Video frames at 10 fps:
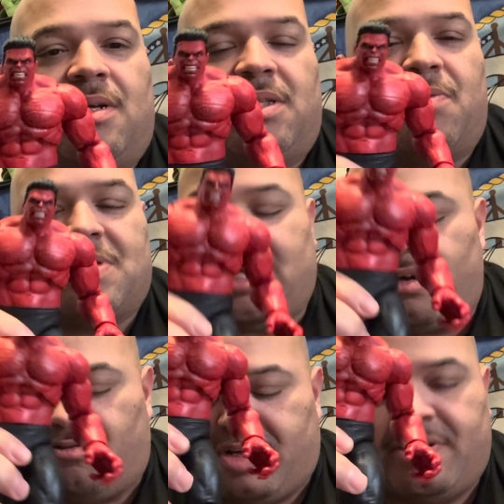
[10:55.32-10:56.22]
there was like
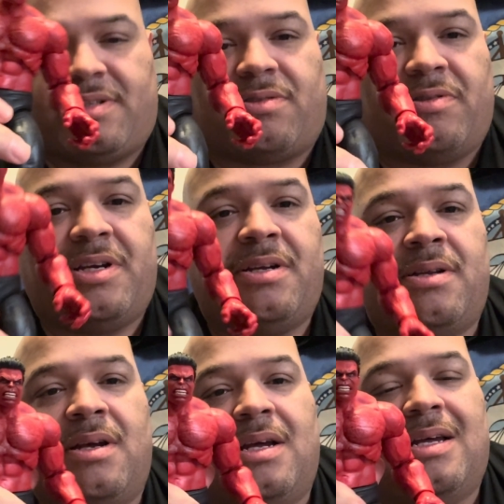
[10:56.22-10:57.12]
green screen.
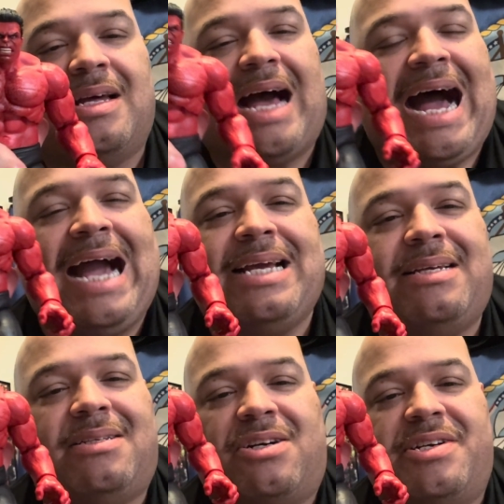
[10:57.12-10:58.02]
I
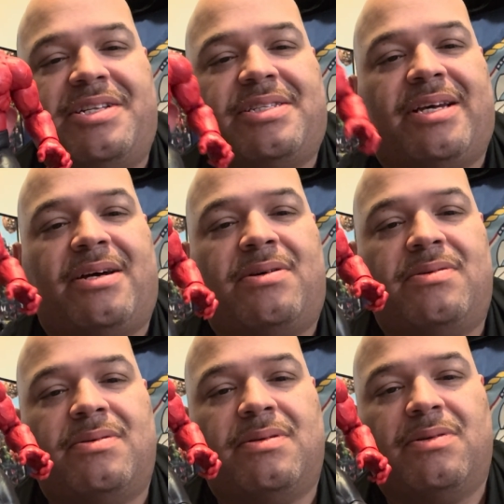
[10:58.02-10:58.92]
couldn't tell
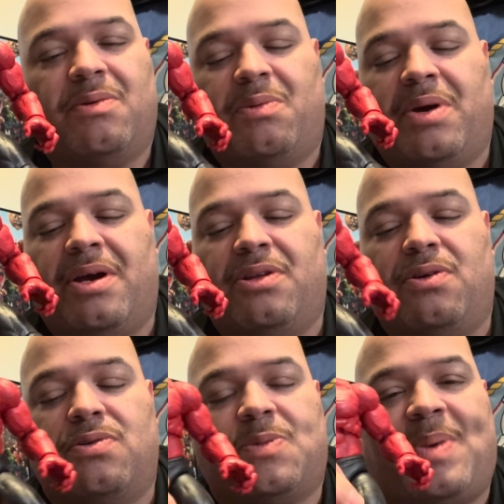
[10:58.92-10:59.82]
where
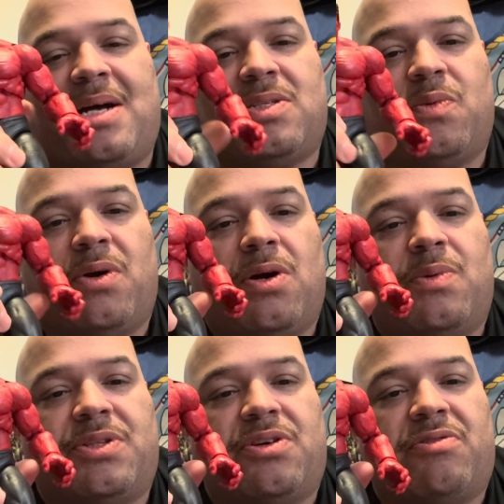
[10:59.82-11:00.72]
those spots were
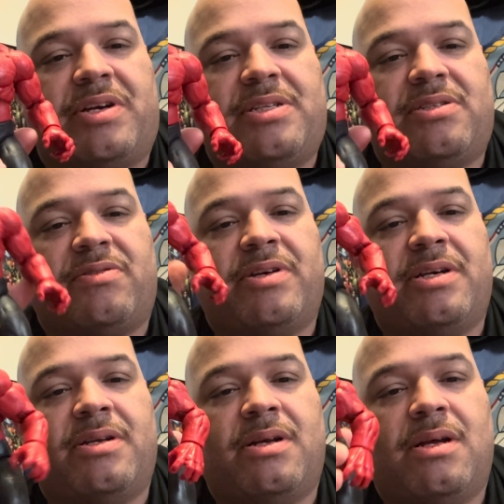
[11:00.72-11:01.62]
with the green
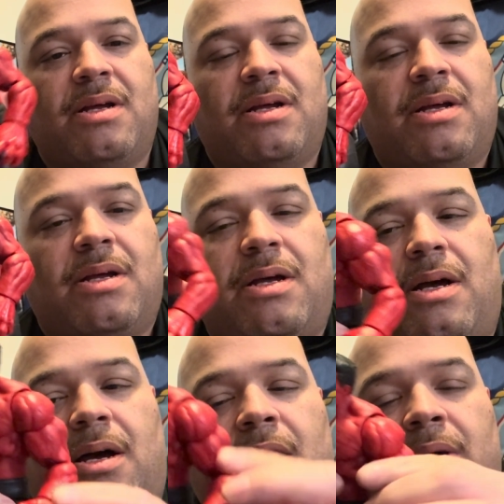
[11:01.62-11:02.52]
screen.
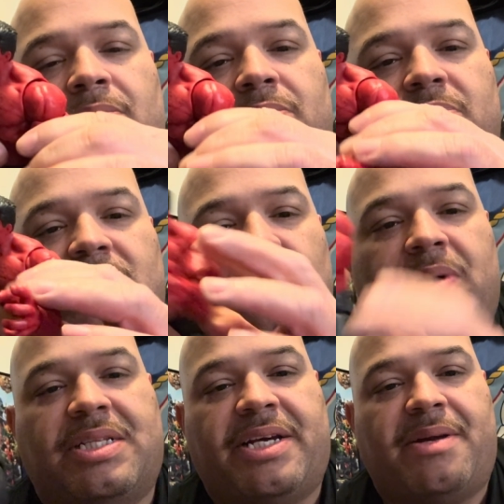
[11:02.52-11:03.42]
So
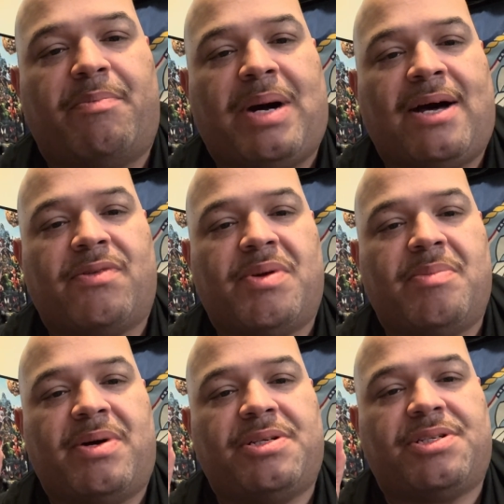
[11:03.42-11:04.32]
it didn't bother me
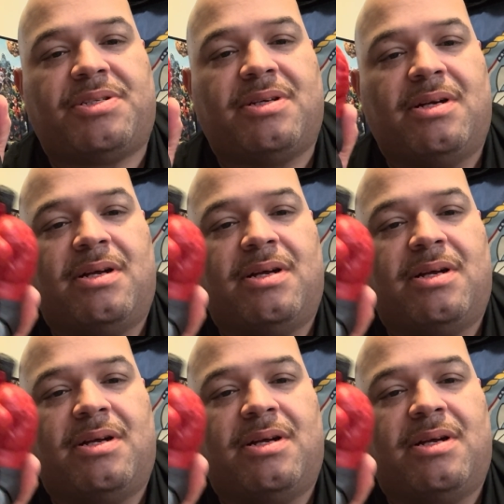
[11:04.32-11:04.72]
much,